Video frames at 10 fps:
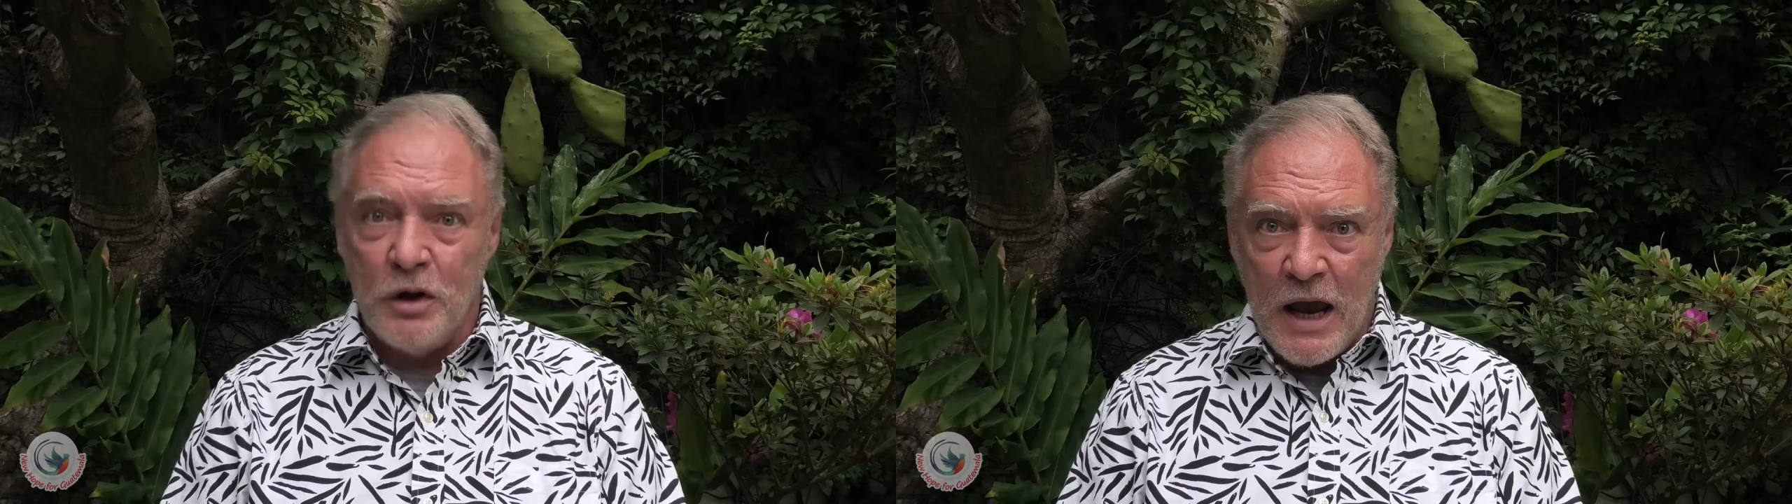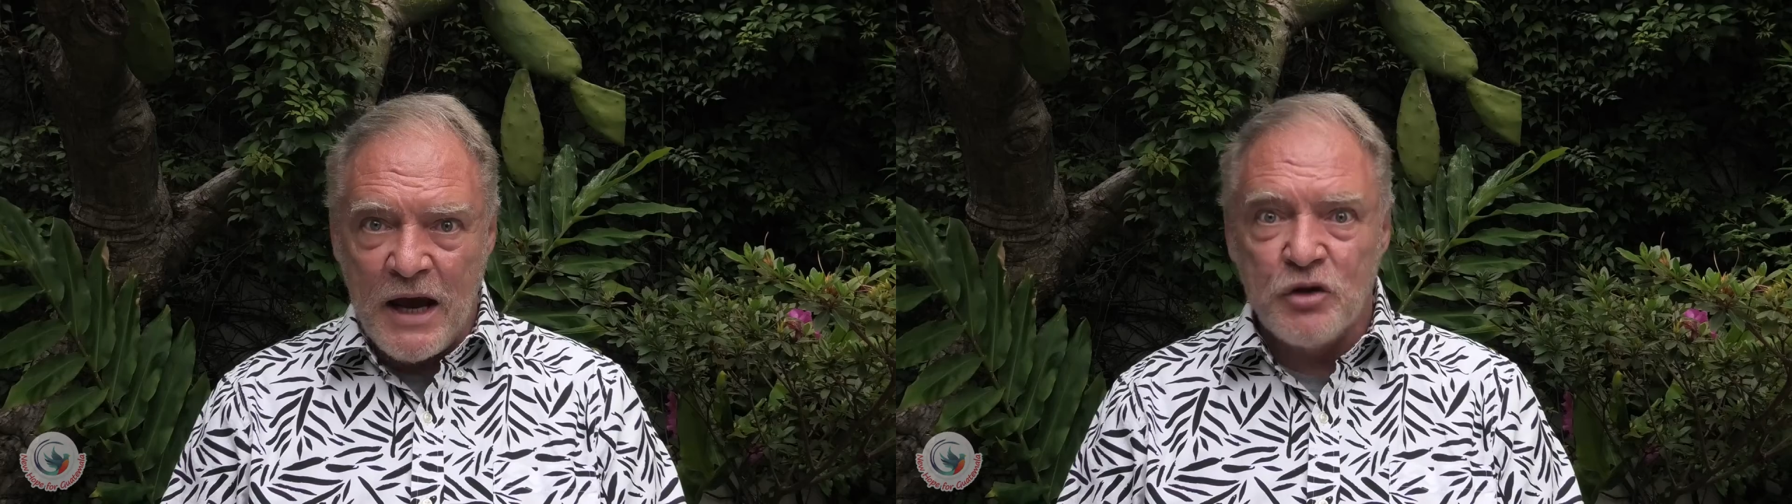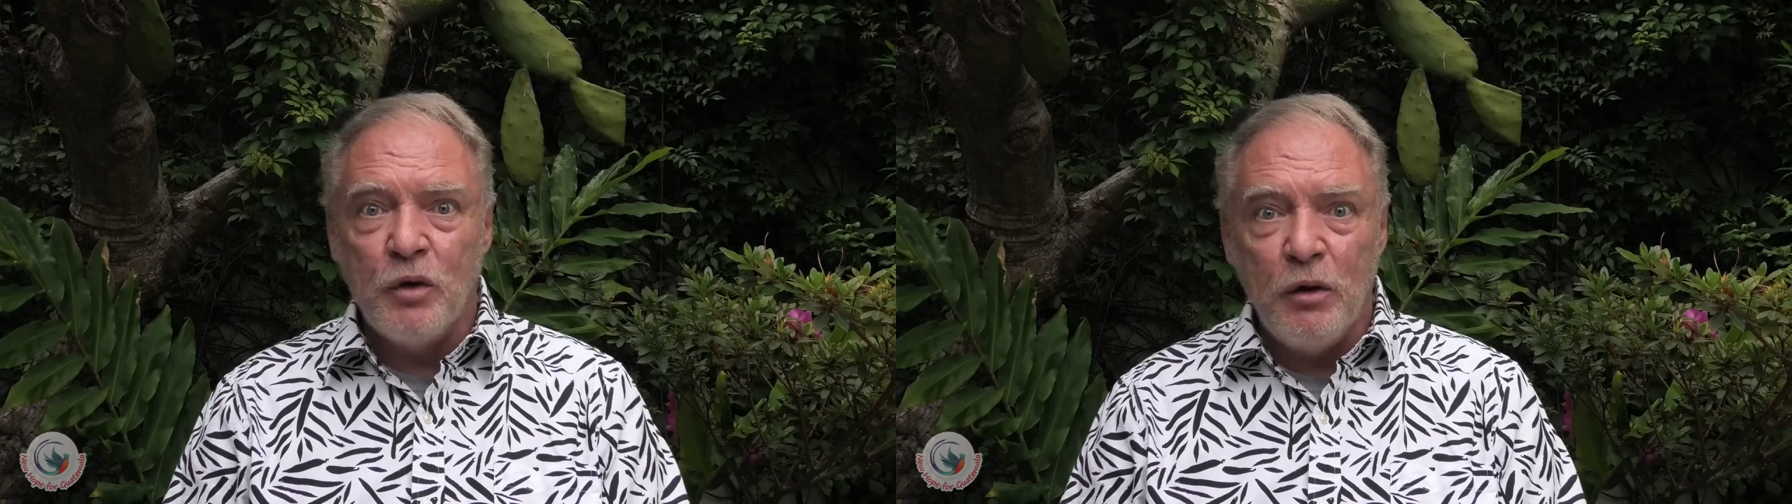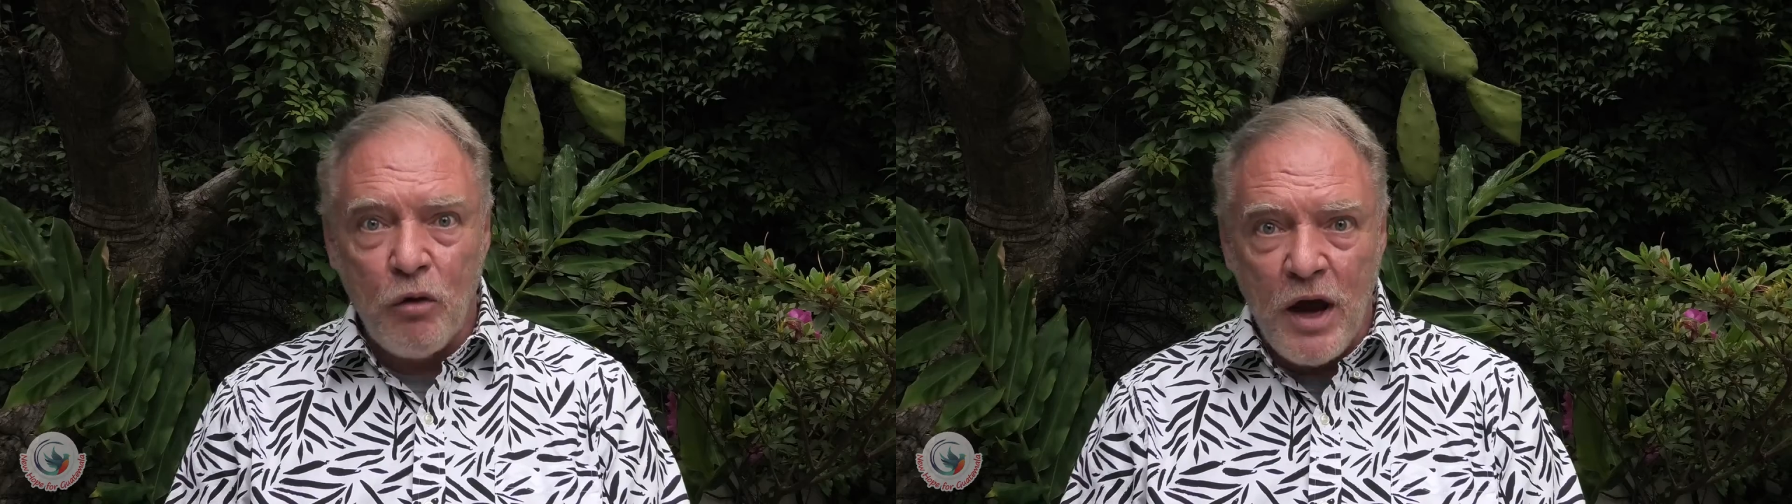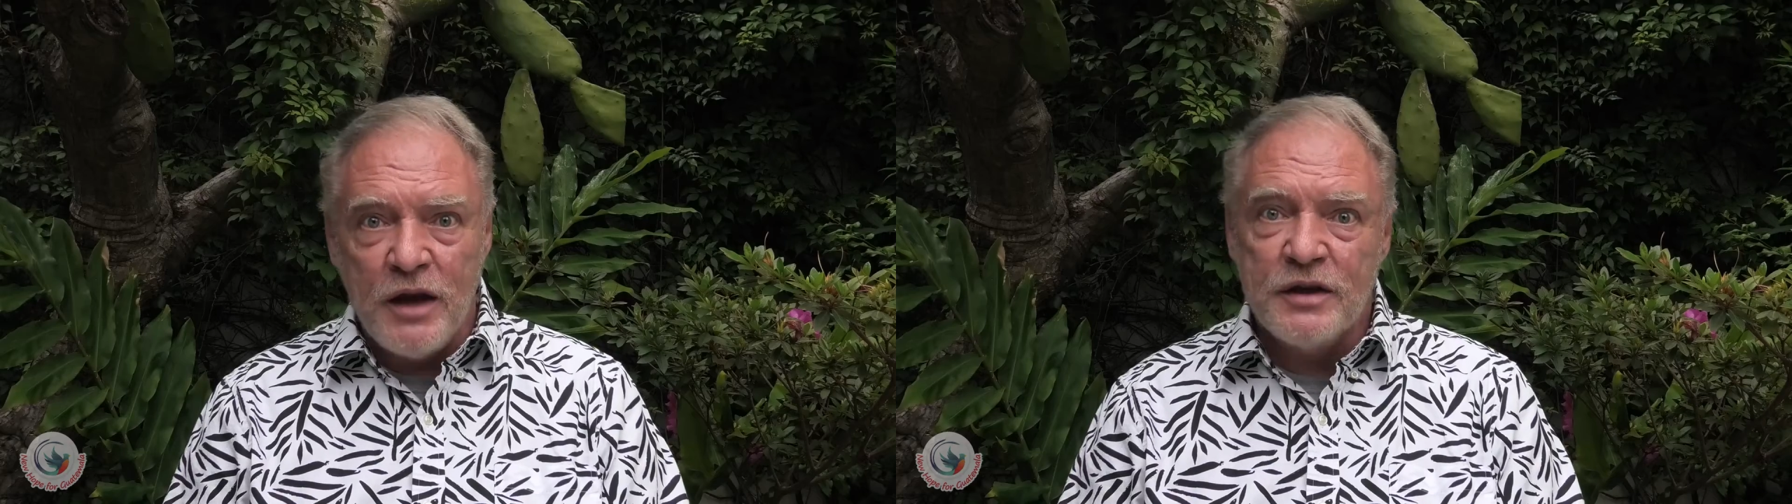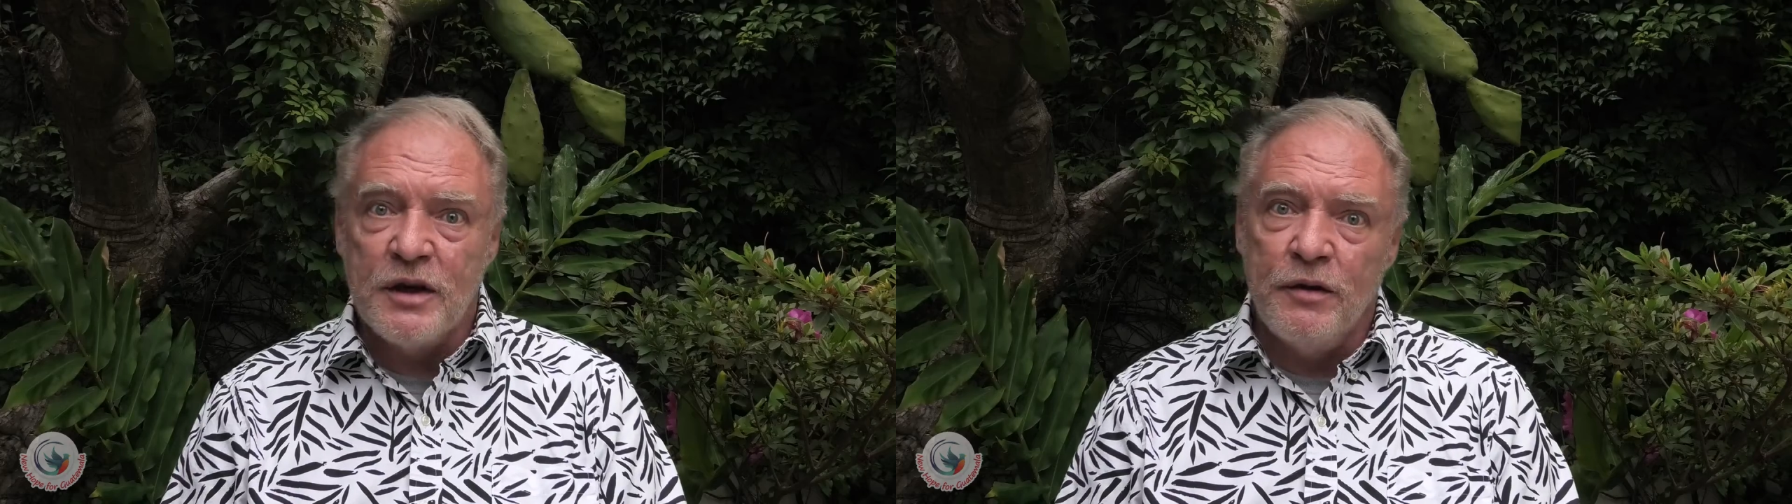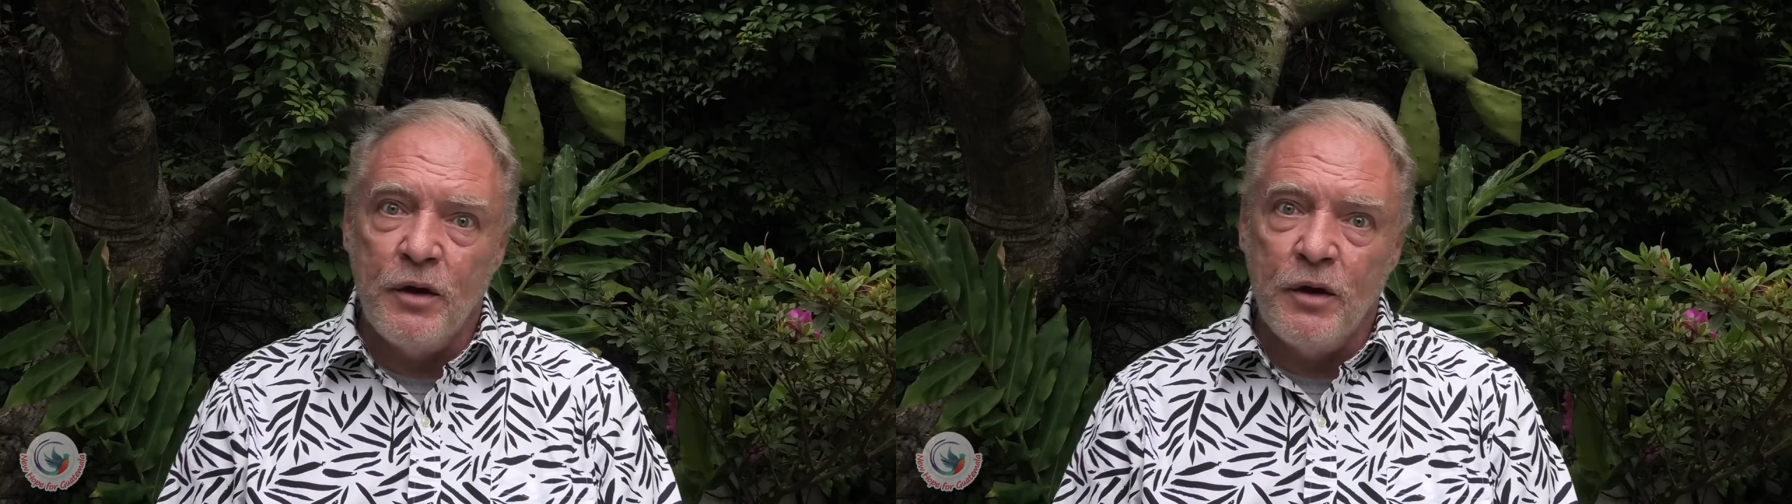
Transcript: as we raise